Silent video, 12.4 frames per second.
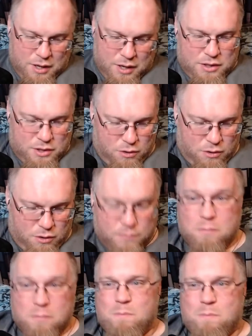So
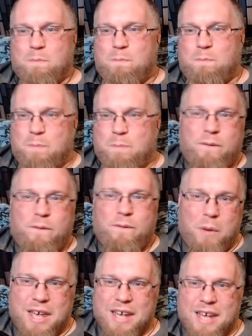before
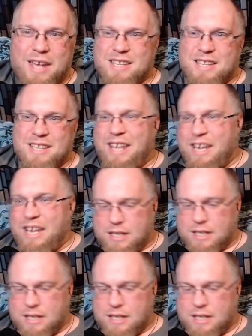we get into